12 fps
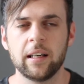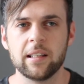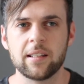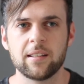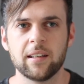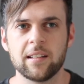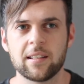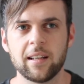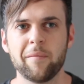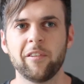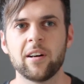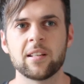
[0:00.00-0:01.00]
it's
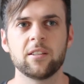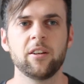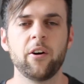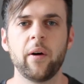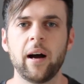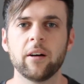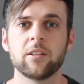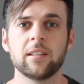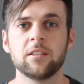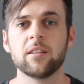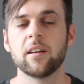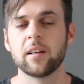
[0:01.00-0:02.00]
time for us to go out
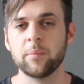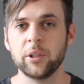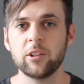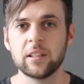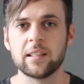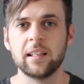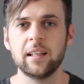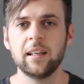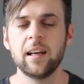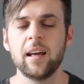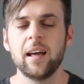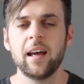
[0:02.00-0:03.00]
into the community
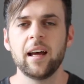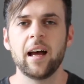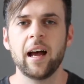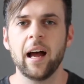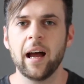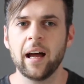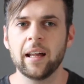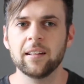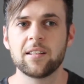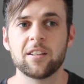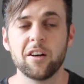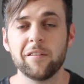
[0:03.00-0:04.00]
and
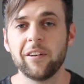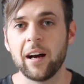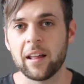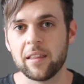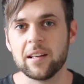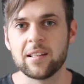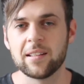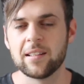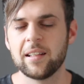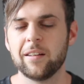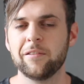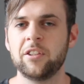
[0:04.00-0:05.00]
serve others
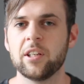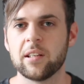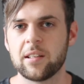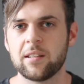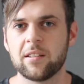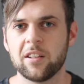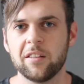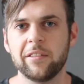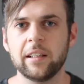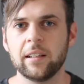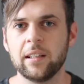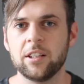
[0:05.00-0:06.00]
instead of just
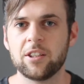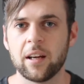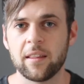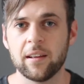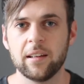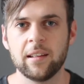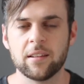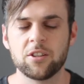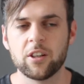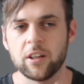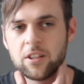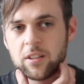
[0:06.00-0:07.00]
serving each other in the
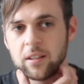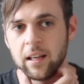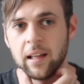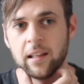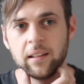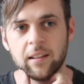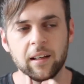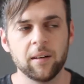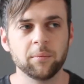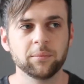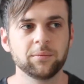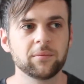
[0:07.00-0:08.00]
church.
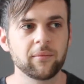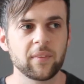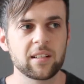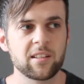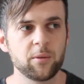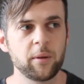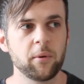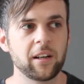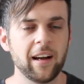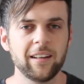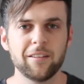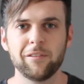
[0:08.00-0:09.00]
And so we were
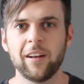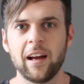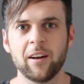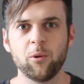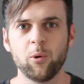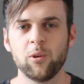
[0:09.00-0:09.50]
kind of like